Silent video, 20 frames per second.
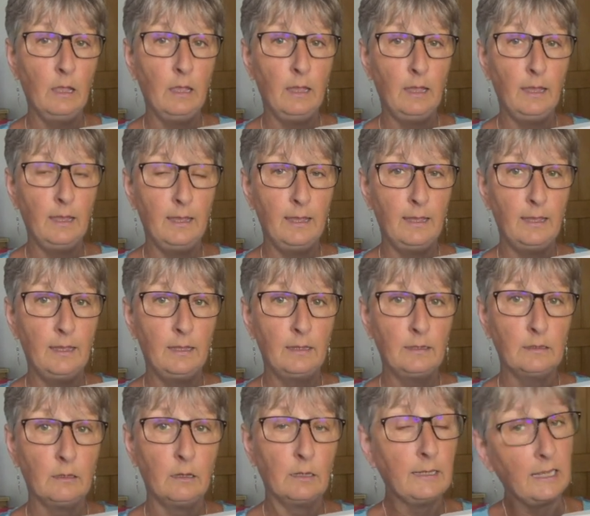
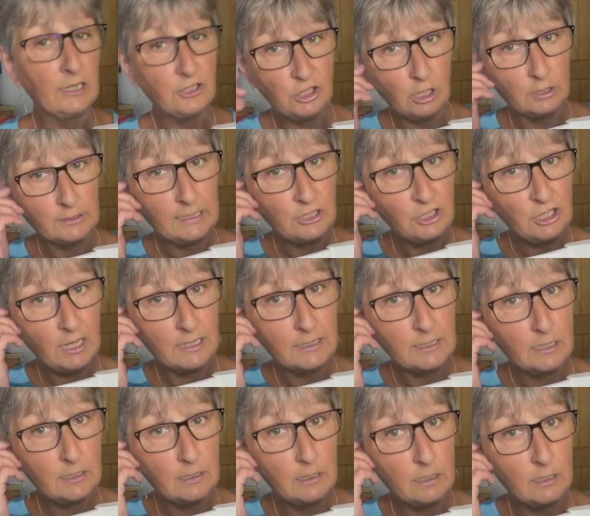and I'd actually had
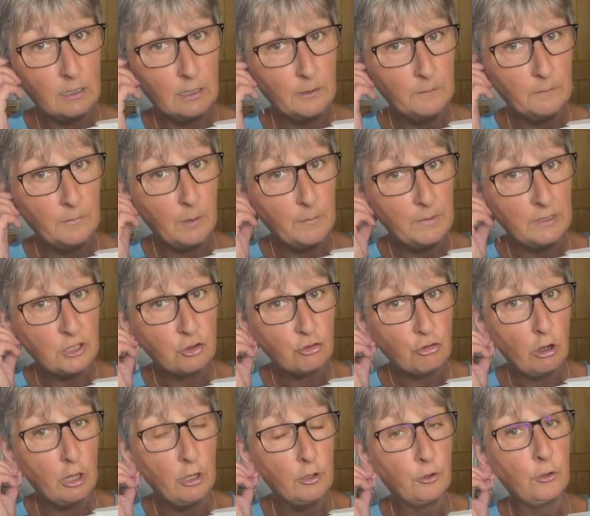a mini
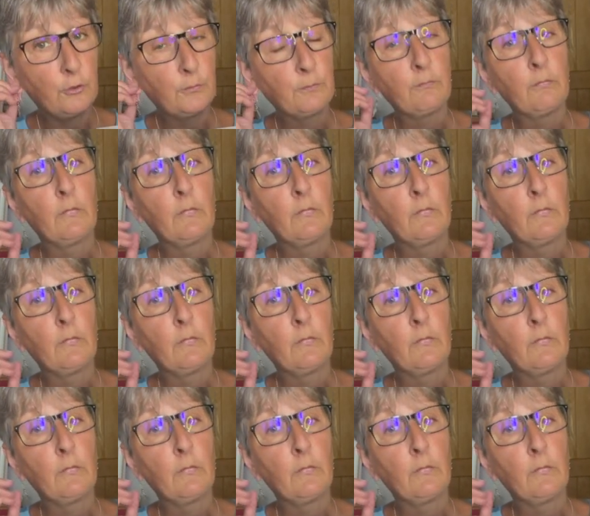stroke,